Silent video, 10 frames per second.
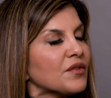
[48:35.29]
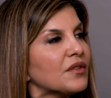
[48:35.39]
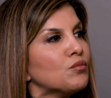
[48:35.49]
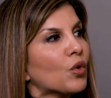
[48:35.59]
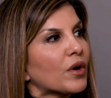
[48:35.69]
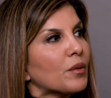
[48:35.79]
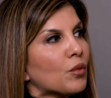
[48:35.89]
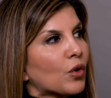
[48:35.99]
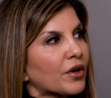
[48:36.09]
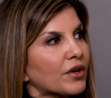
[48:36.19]
more and
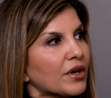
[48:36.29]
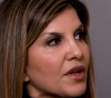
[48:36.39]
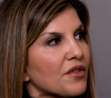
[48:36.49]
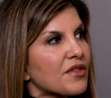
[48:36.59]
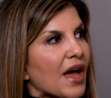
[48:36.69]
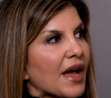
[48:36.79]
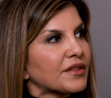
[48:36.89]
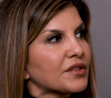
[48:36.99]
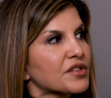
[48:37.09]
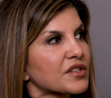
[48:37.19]
more
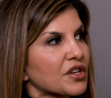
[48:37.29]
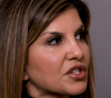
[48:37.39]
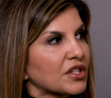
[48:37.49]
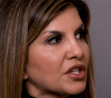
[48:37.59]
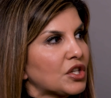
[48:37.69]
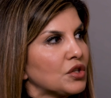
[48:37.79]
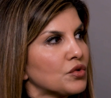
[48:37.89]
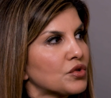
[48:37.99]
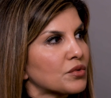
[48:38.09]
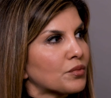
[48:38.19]
that there's such a
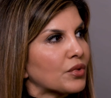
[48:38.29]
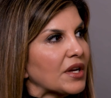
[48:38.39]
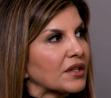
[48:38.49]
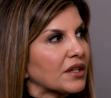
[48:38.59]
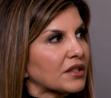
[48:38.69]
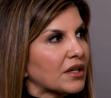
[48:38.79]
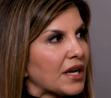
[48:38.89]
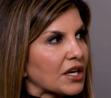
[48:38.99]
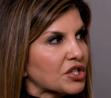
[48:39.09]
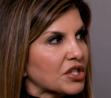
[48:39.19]
huge brain-gut
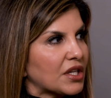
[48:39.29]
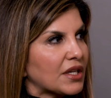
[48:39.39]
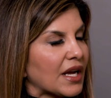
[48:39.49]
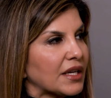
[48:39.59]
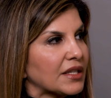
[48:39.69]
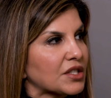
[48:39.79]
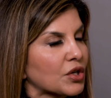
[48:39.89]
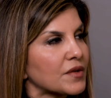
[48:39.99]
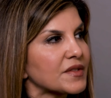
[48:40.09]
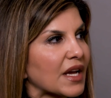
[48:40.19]
connection, and it
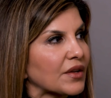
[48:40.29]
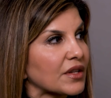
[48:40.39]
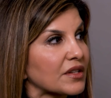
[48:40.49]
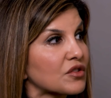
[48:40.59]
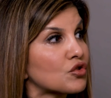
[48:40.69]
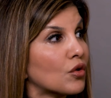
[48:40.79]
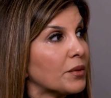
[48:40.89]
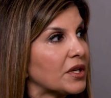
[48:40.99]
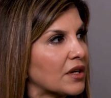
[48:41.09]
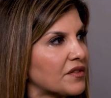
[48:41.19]
turns out that so
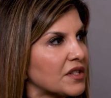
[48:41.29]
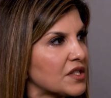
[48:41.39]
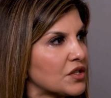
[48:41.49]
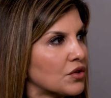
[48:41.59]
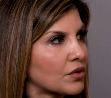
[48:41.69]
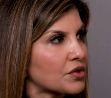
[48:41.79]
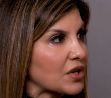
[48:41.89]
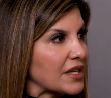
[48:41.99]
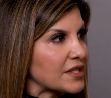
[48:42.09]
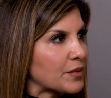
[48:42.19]
many of these
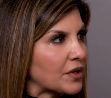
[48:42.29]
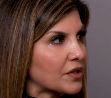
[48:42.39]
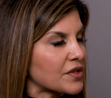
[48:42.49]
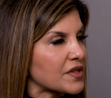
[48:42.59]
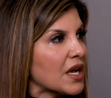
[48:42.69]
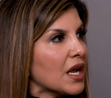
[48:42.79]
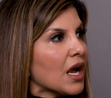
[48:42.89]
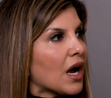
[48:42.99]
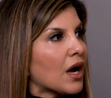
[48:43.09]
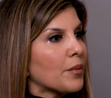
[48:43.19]
neurotransmitters
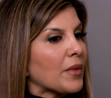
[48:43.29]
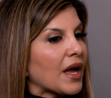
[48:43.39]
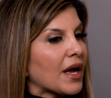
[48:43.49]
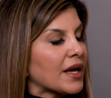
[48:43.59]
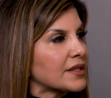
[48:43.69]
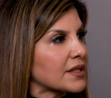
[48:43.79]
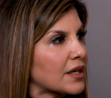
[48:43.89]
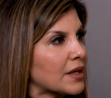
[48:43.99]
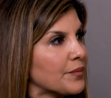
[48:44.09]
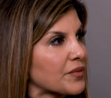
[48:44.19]

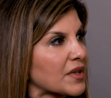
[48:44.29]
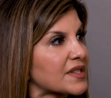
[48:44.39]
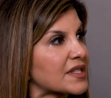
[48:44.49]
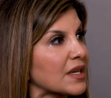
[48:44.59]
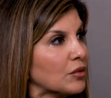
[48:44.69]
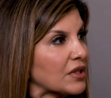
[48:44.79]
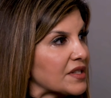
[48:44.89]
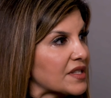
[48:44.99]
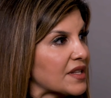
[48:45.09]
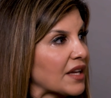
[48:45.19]
and
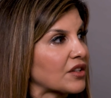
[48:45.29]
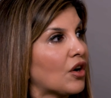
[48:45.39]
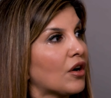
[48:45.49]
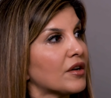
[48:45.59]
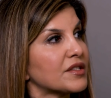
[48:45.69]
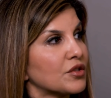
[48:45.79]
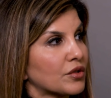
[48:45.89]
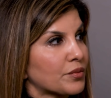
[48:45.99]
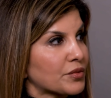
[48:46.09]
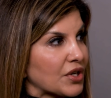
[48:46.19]
stimulants that cause
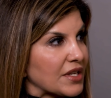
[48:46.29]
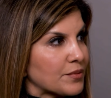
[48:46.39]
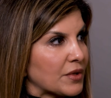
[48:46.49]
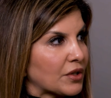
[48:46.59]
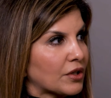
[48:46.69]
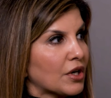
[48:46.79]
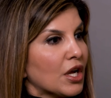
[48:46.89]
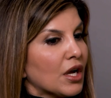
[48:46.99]
neurotransmitter